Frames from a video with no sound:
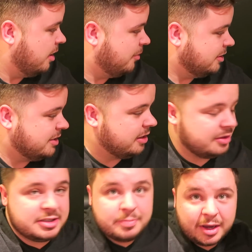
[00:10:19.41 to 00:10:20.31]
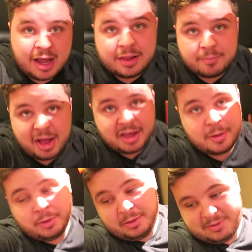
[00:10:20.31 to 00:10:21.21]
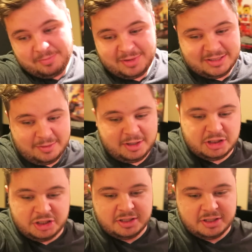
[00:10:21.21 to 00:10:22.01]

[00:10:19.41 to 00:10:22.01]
I'm gonna take these Big Island Pineapple up to Missy because she